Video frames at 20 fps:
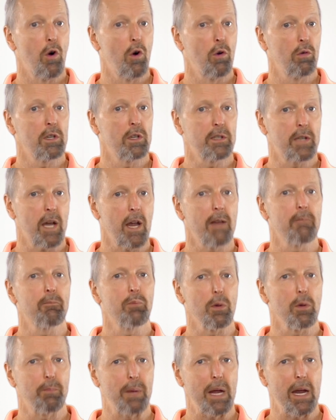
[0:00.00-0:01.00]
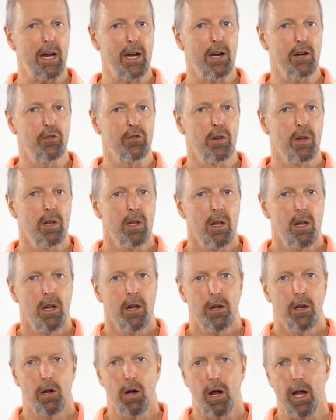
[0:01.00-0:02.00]
only 10 per page,
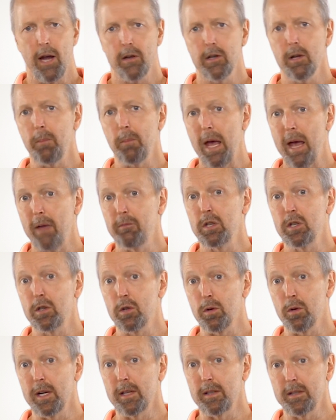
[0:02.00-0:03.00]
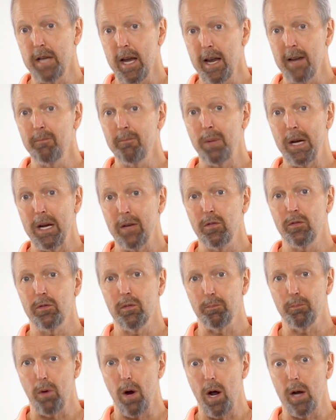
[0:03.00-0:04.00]
you end up having to create 10 pages
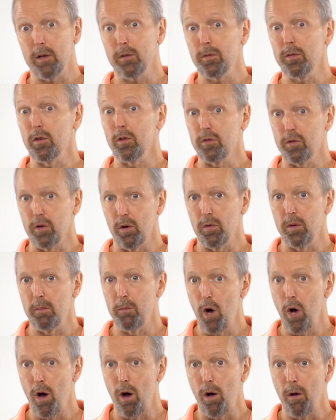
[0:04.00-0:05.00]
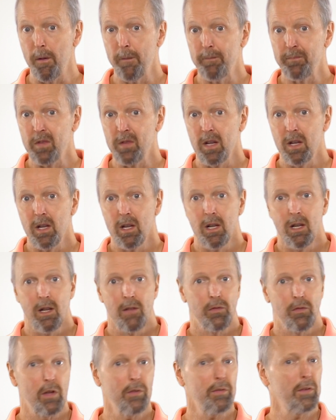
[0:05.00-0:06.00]
of products to show them all.
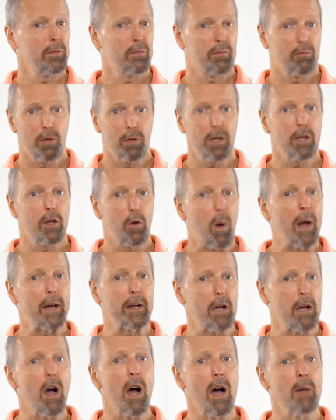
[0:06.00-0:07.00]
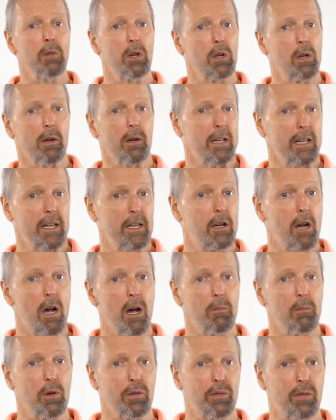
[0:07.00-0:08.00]
This is really quite common on
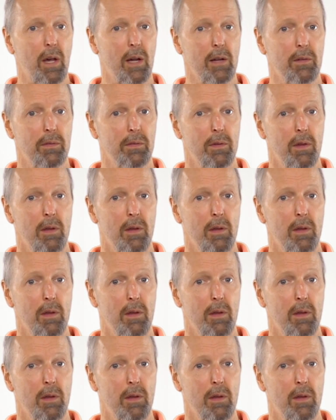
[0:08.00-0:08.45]
e-commerce sites.